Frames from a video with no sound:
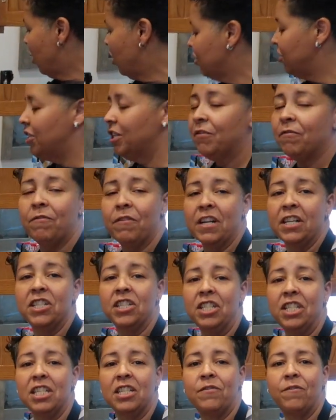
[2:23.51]
onion,
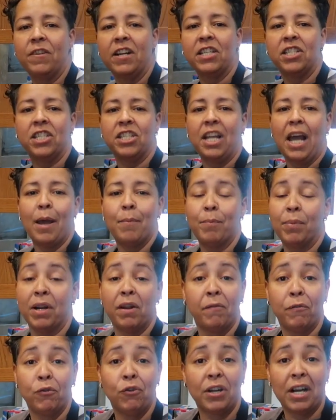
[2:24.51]
fresh this, fresh that. But
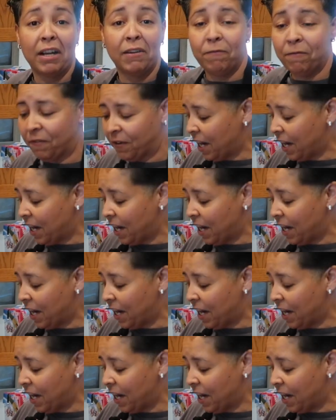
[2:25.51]
if you're not